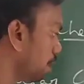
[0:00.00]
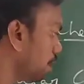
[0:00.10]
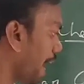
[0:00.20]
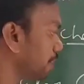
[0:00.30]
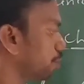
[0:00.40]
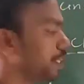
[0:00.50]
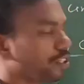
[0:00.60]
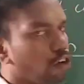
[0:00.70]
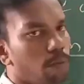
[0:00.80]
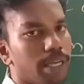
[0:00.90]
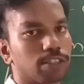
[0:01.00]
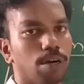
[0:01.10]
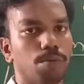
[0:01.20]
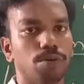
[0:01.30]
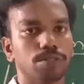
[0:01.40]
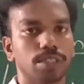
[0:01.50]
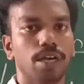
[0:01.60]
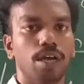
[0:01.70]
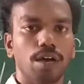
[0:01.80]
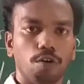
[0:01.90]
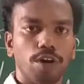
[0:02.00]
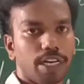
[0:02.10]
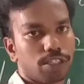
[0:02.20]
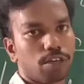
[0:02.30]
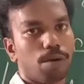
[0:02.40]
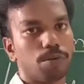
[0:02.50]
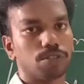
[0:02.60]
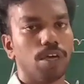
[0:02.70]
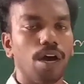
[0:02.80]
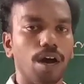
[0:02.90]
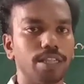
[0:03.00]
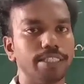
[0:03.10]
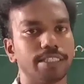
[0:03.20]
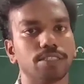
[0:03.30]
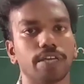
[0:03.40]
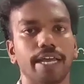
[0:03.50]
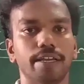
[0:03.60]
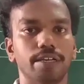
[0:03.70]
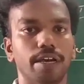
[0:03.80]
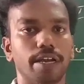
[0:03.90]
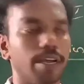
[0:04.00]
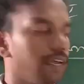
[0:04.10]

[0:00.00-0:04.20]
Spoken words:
isomerism complex compounds, coordination compounds, all these things you can here